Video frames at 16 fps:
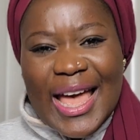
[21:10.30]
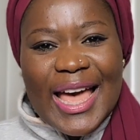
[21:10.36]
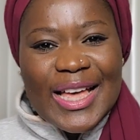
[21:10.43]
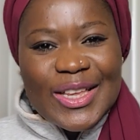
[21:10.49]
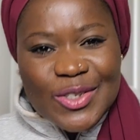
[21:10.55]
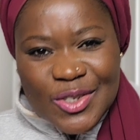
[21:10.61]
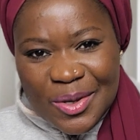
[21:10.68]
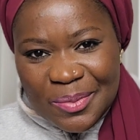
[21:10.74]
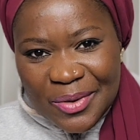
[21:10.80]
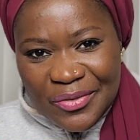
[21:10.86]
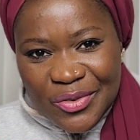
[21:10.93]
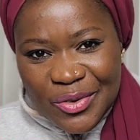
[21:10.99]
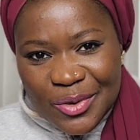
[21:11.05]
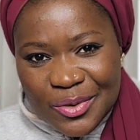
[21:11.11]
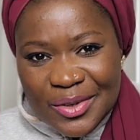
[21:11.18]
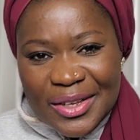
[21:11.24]
And some
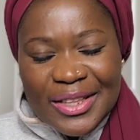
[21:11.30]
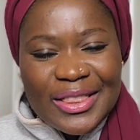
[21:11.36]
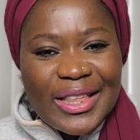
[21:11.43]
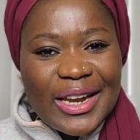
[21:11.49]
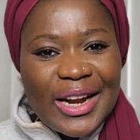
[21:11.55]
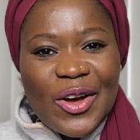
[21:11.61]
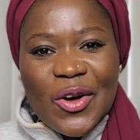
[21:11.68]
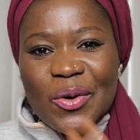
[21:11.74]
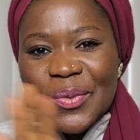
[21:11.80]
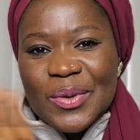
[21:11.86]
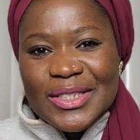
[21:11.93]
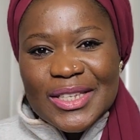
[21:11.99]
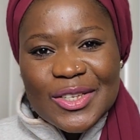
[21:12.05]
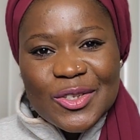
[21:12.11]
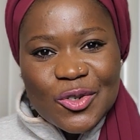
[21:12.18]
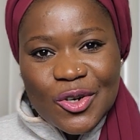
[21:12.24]
of you that are
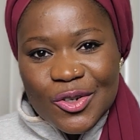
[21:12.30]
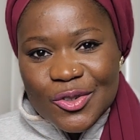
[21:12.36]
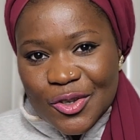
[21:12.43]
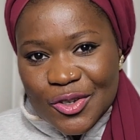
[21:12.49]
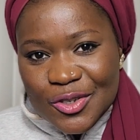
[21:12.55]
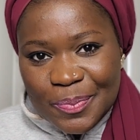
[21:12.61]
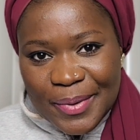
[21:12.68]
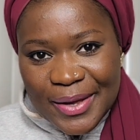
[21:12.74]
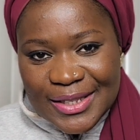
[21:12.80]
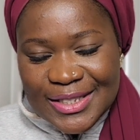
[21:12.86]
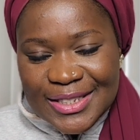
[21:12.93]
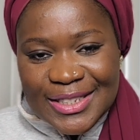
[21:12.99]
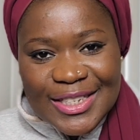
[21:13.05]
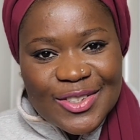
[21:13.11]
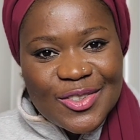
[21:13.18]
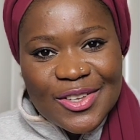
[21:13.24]
always instructor's
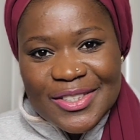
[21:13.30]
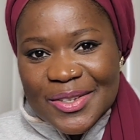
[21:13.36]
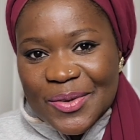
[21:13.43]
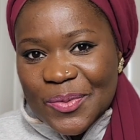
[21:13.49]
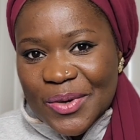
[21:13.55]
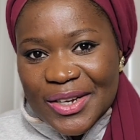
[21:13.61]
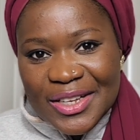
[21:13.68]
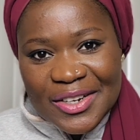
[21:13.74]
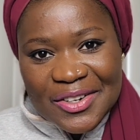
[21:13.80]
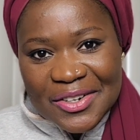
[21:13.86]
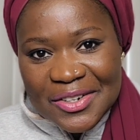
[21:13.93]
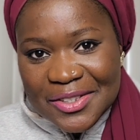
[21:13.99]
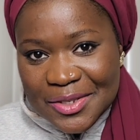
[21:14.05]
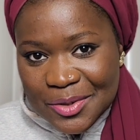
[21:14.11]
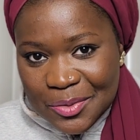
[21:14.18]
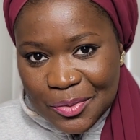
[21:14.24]
pets, this doesn't work in
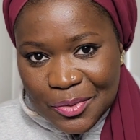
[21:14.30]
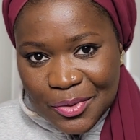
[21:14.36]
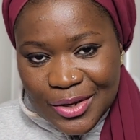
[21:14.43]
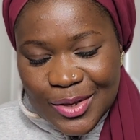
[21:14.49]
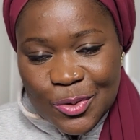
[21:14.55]
nursing school.